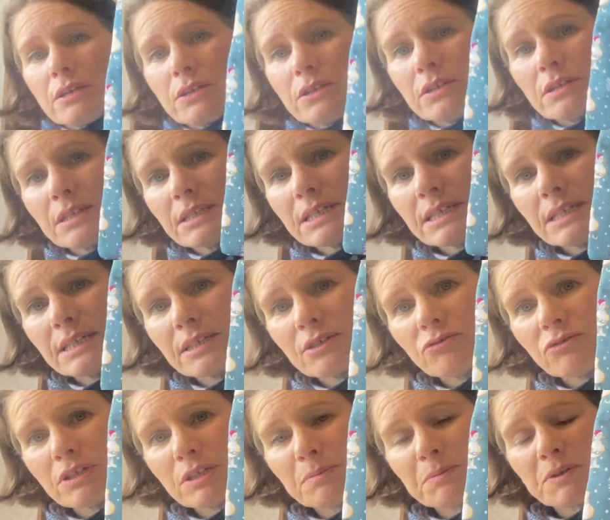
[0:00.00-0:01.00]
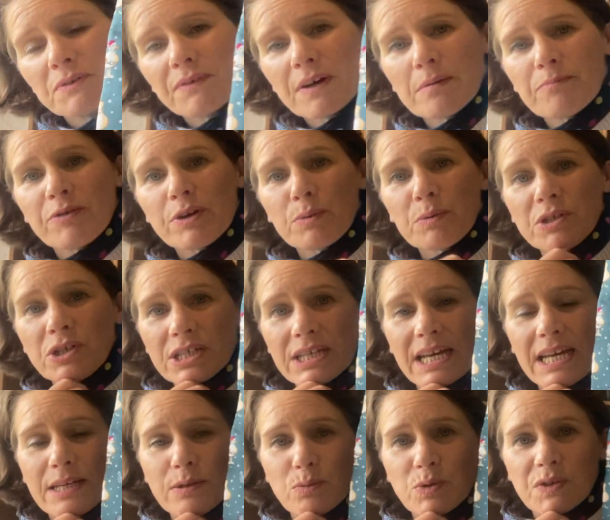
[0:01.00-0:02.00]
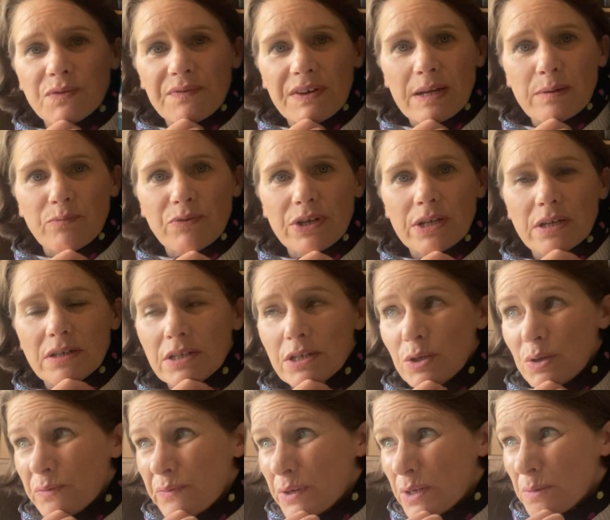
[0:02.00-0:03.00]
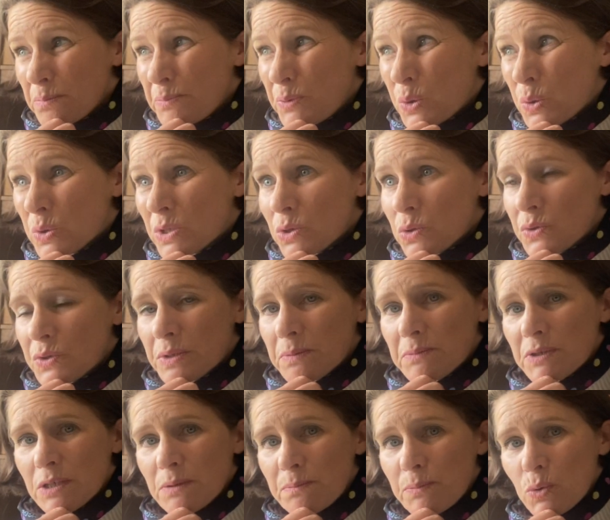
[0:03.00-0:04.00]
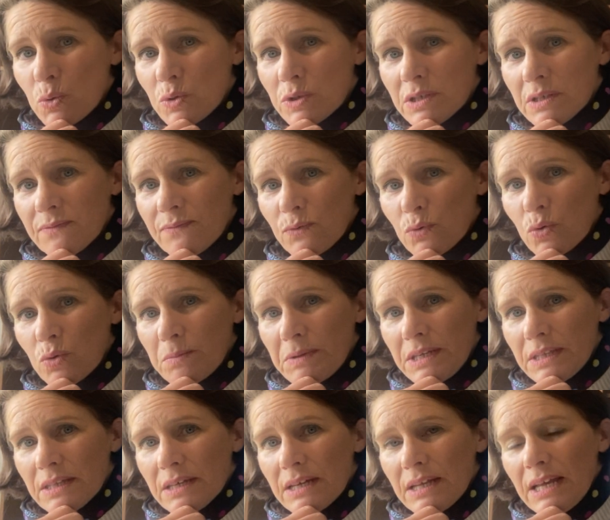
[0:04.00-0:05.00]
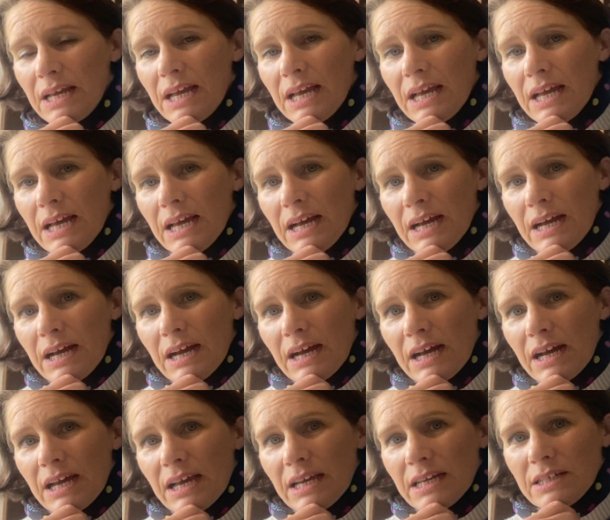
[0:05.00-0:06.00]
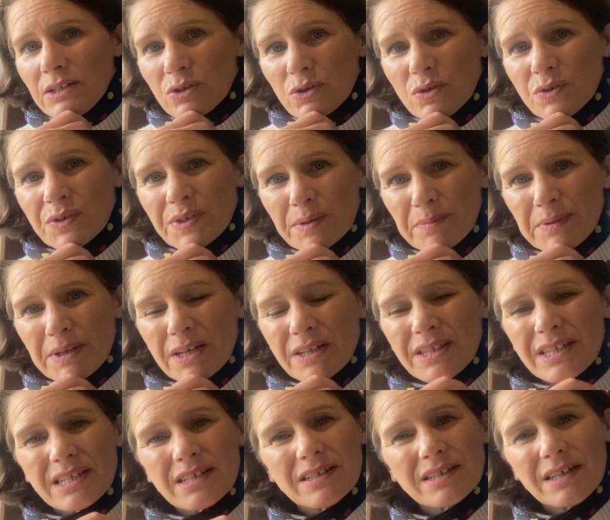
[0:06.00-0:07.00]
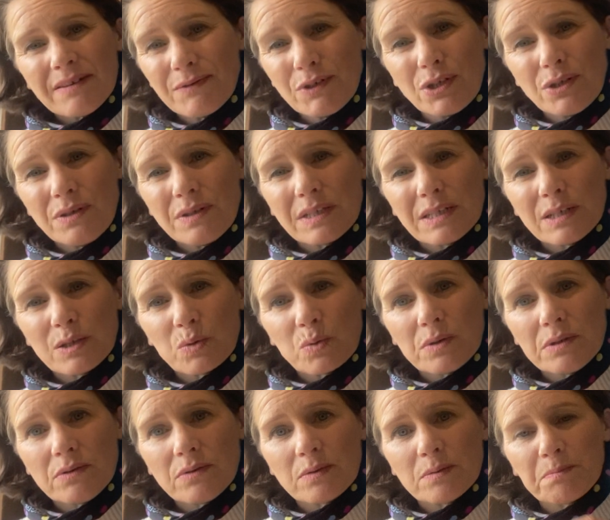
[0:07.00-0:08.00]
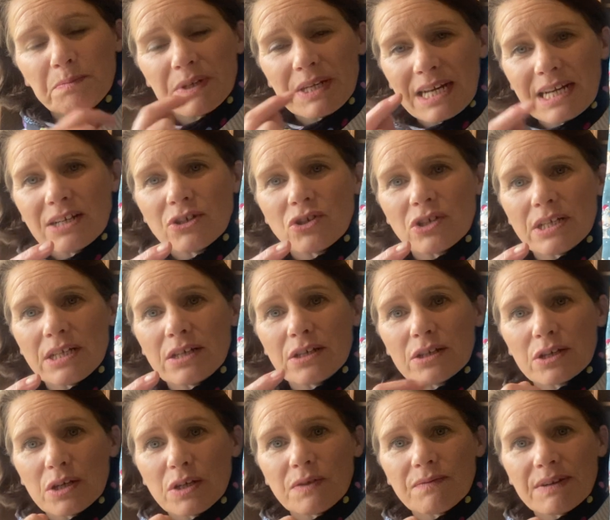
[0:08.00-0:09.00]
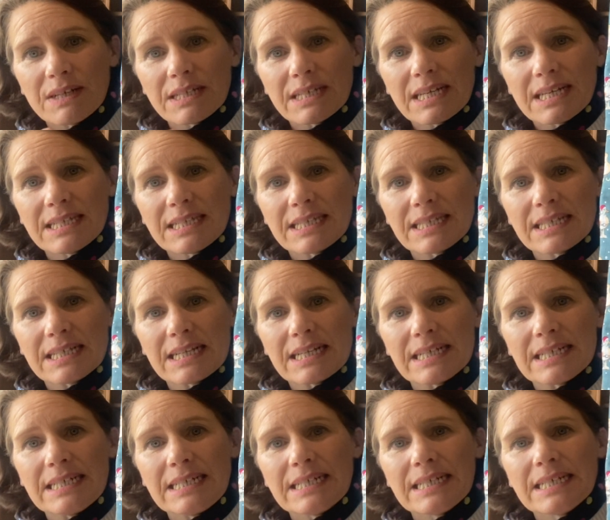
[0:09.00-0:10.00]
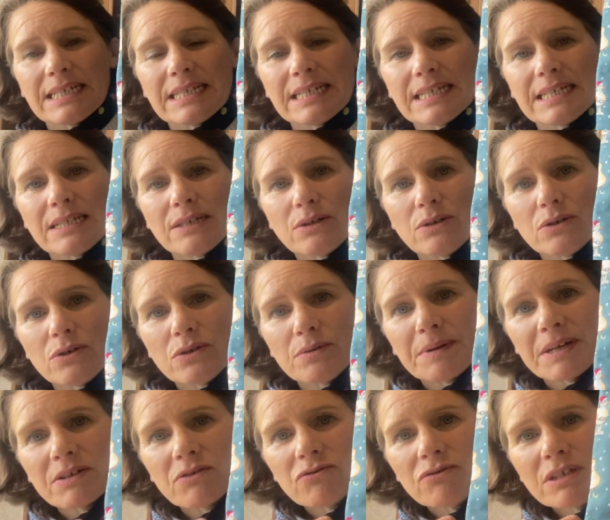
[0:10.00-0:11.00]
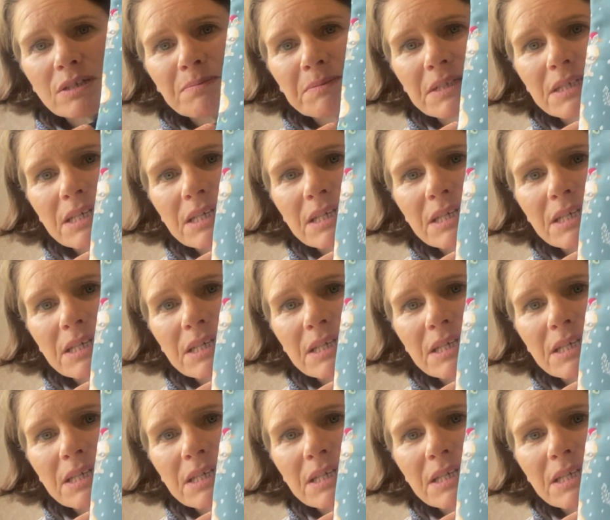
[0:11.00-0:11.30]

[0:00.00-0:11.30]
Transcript: used this Christmas fabric, which again was fabric, I don't know if I bought it or somebody had bought it for me, that is not something I think I'd ever use in a quilt, but actually goes fantastically on the back of Christmas